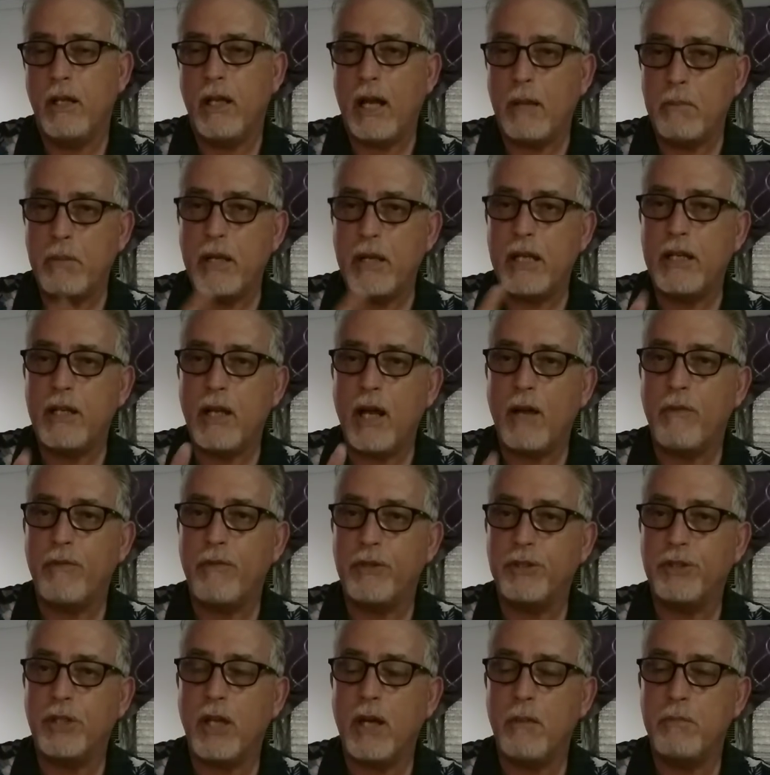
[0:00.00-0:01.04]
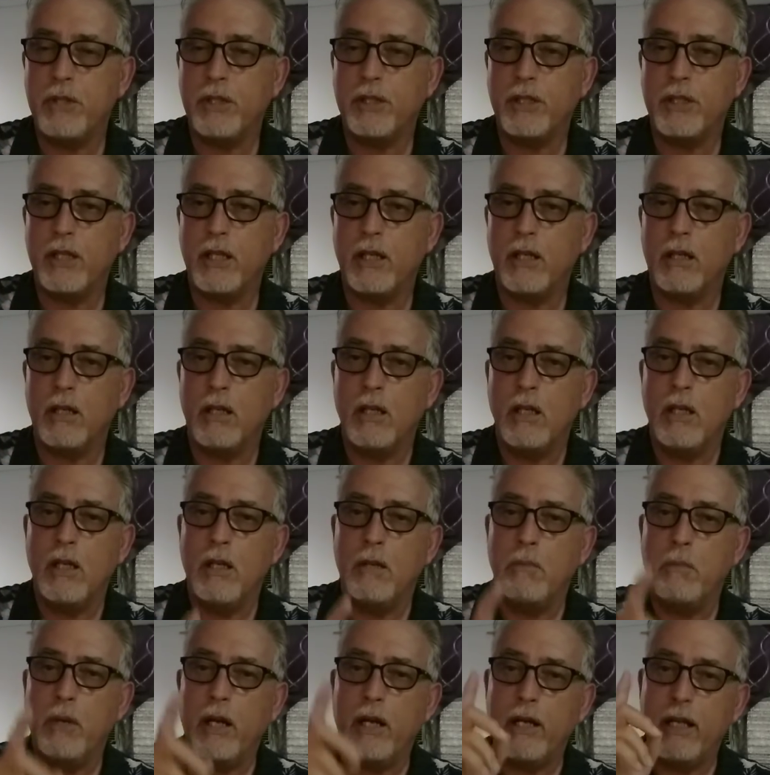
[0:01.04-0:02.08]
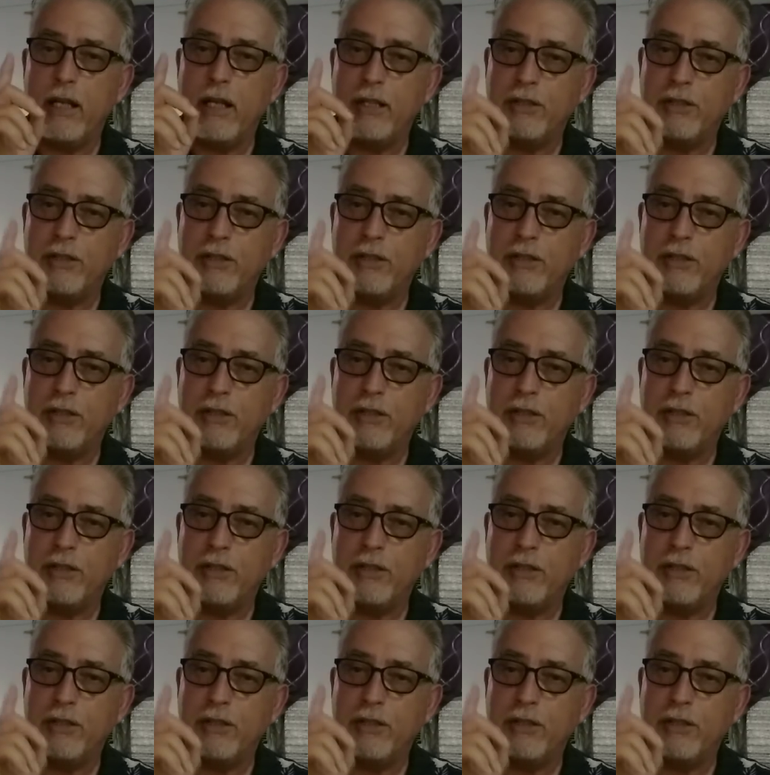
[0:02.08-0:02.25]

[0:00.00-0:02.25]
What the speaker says: I'm getting off the subject here, but